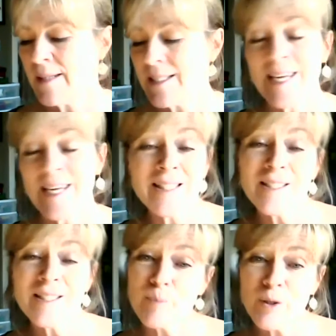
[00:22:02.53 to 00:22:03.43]
The taste
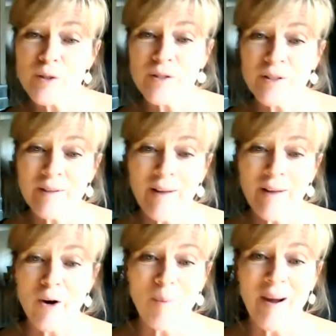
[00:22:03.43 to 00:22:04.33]
is personal.
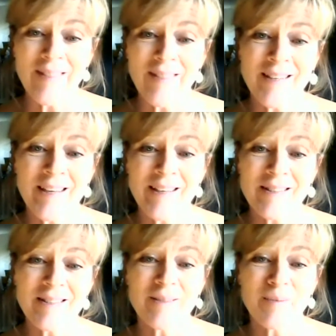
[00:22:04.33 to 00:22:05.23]
I don't mind the
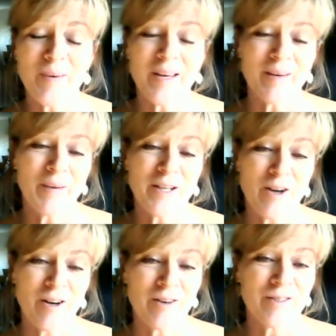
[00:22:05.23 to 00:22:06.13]
taste, but my
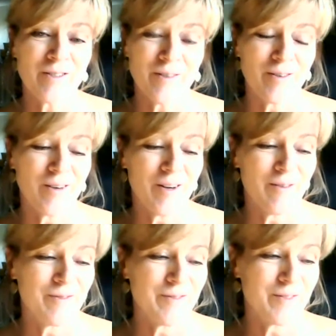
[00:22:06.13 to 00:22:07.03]
daughters, I've
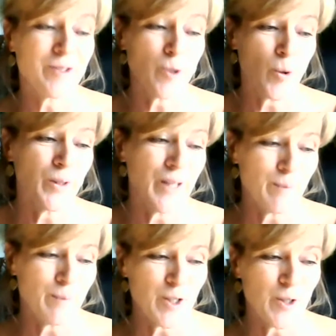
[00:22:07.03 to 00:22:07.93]
told them
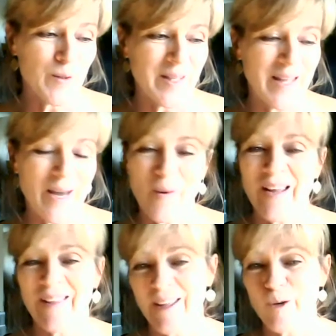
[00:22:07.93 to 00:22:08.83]
to use it that way,
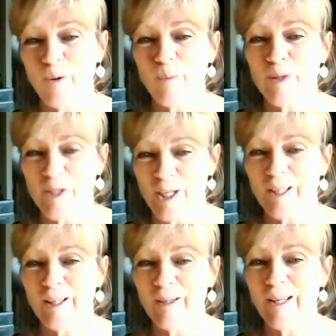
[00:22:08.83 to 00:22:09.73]
and they don't
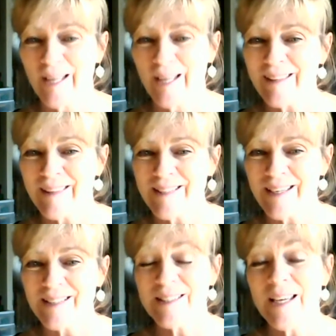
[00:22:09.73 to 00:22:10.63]
particularly like the
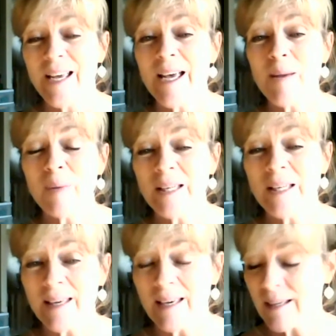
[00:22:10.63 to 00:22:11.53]
taste. But
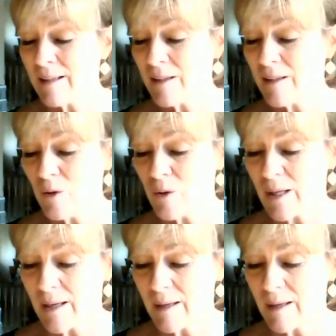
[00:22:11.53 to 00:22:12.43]
again, you
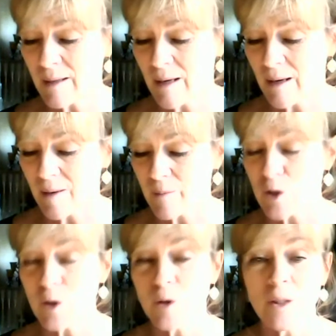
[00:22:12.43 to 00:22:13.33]
can
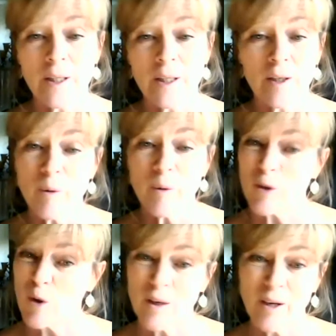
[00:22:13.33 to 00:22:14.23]
dilute it a little bit with
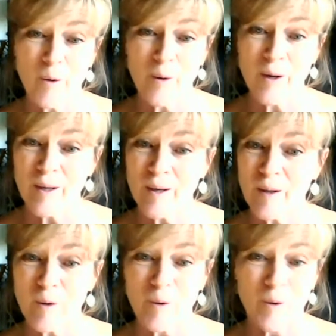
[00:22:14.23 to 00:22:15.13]
coconut
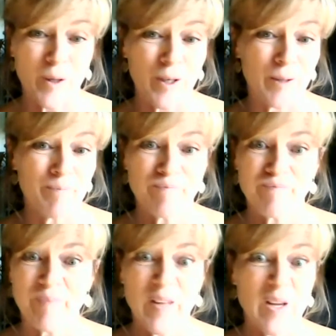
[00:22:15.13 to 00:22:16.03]
oil, or
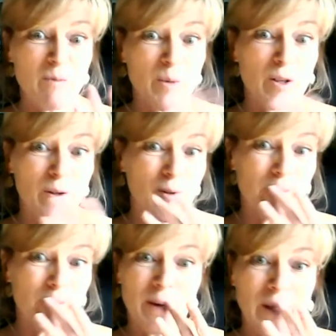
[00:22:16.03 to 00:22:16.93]
even with your
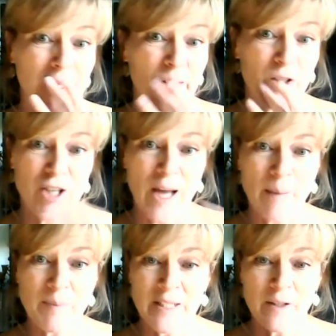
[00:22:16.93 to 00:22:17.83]
a clear
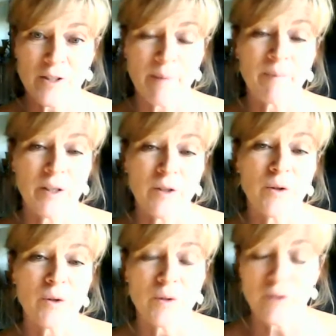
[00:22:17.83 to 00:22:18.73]
chapstick or something, you
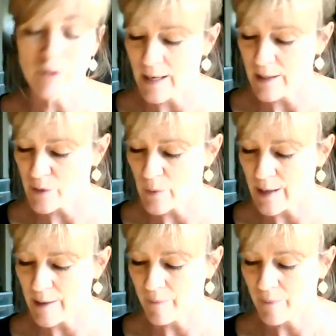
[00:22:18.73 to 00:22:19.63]
could do that as
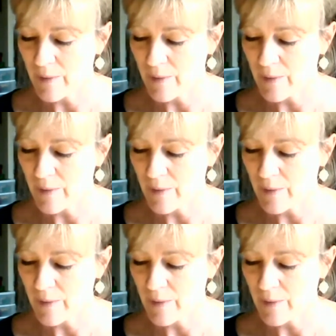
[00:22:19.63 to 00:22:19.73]
well.